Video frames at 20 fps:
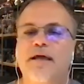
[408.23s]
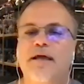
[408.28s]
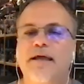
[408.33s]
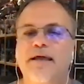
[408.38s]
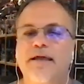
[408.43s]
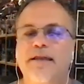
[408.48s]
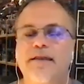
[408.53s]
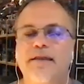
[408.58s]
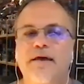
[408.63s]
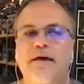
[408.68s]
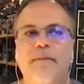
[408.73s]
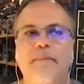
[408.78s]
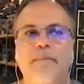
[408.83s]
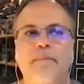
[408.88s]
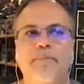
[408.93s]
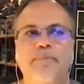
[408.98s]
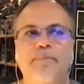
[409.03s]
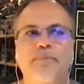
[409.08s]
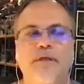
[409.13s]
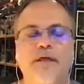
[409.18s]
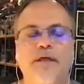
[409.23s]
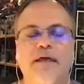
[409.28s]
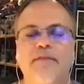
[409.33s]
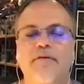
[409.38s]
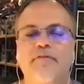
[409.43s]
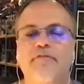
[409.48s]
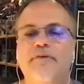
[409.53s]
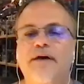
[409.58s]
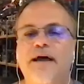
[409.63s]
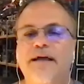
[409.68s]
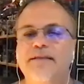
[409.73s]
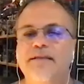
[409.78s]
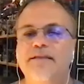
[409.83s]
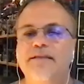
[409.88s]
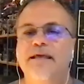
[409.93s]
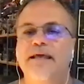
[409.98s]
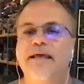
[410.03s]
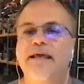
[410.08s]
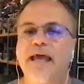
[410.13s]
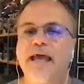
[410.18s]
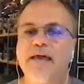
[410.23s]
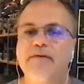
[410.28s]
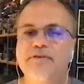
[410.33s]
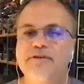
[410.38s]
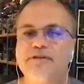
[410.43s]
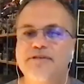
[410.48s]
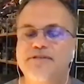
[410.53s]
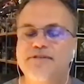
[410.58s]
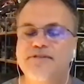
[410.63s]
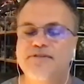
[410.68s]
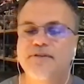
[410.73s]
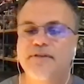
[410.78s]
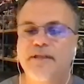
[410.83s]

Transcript: And um and the fact that they gave us